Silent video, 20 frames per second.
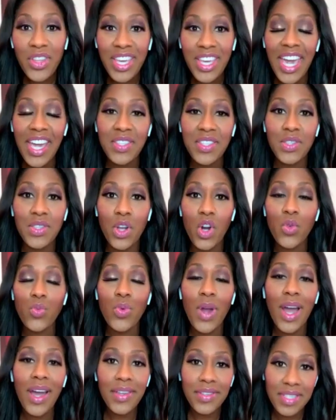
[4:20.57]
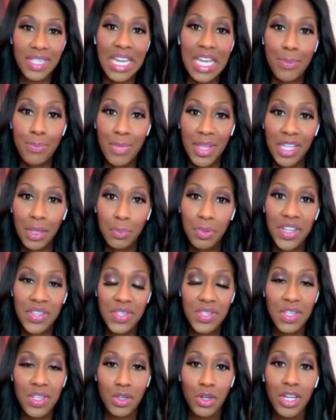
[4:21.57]
the cases are rising in many
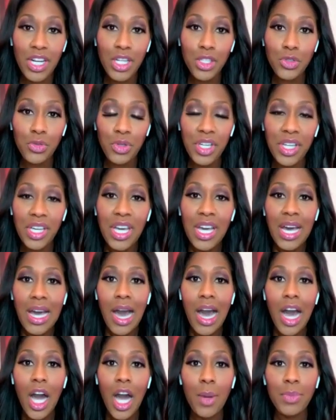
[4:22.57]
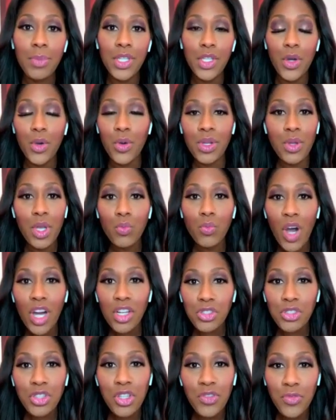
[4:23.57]
places in our country, um, you know, in, in
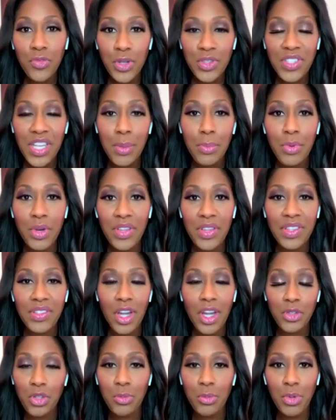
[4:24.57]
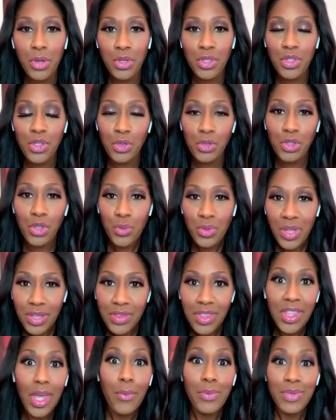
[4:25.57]
Washington, for example, I think Dr. Birx, you know, showed
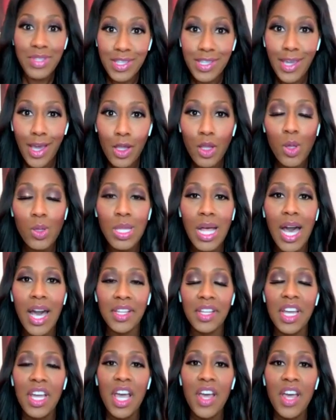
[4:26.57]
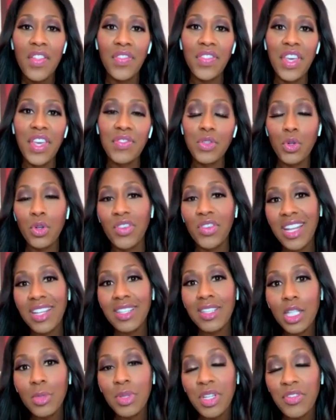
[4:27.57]
that that was the yellow line, that they've sort of had
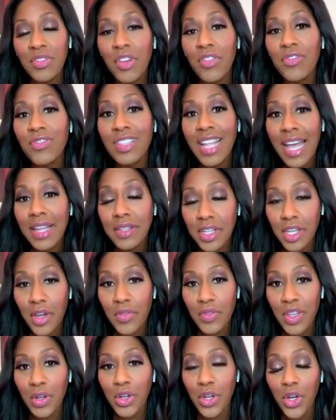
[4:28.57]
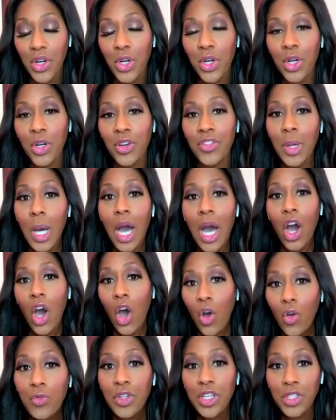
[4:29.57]
a little bit of a flattening of their curve,
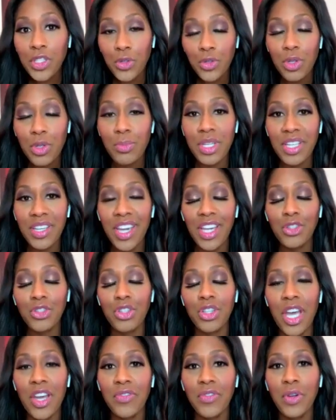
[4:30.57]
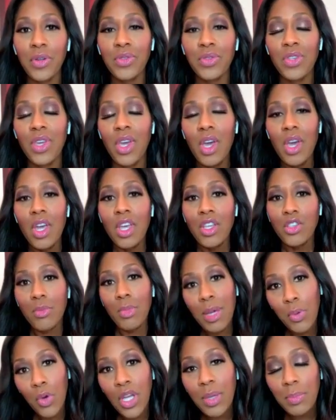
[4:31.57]
hopefully due to mitigation efforts. So
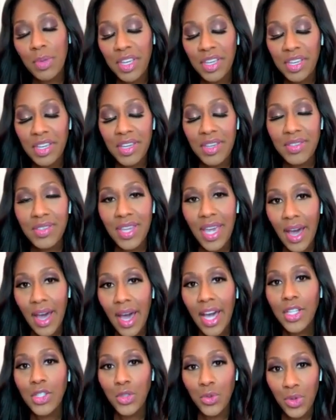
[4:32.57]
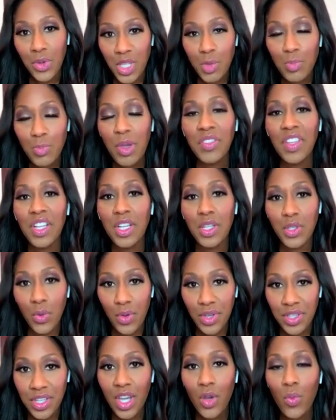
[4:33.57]
my point being is, yeah, I do expect that it's
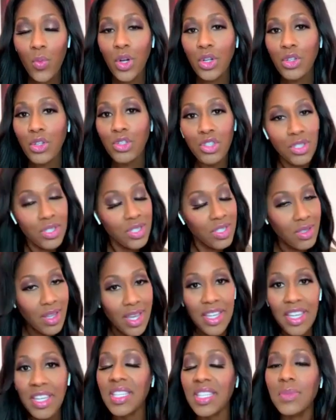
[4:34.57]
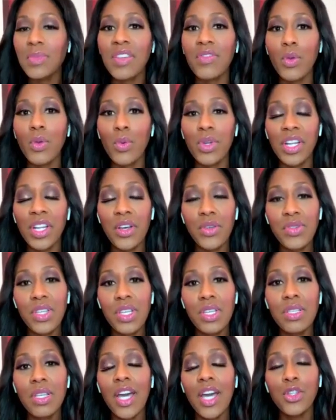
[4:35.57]
going to get worse, just like it seems everyone else
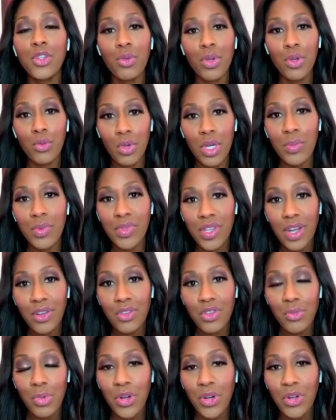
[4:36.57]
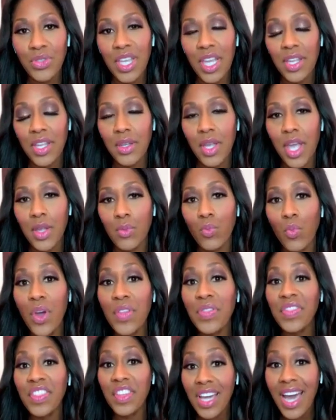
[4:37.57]
is. I do agree with Dr. Birx and, and
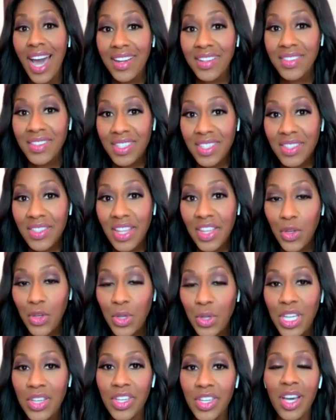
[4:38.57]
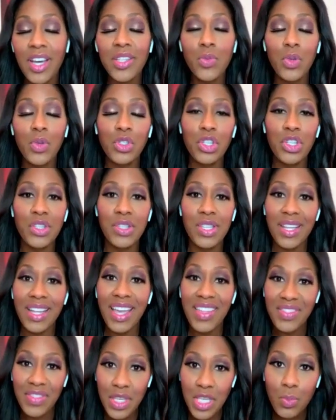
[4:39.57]
what the guidance that they're giving us, which is that
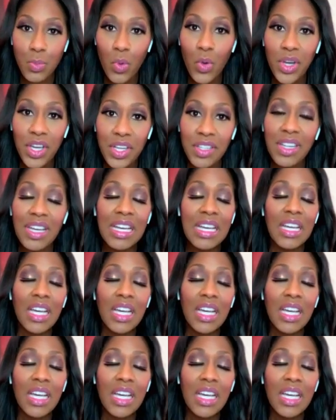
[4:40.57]
at this point,